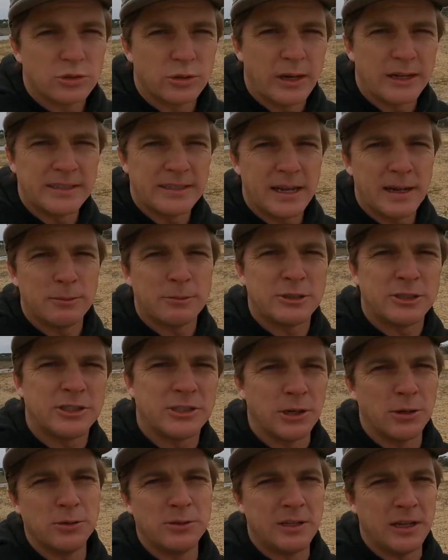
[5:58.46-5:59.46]
Shredtown was
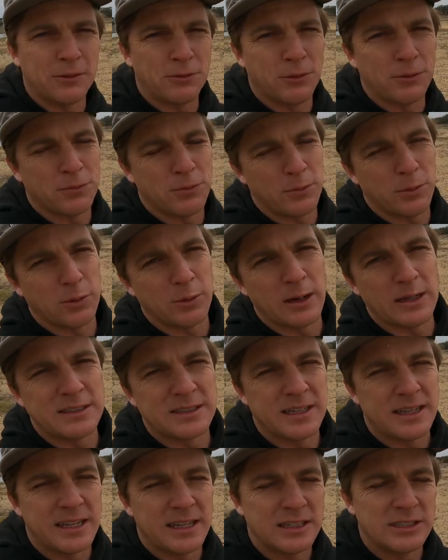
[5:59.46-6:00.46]
so different from the rest of the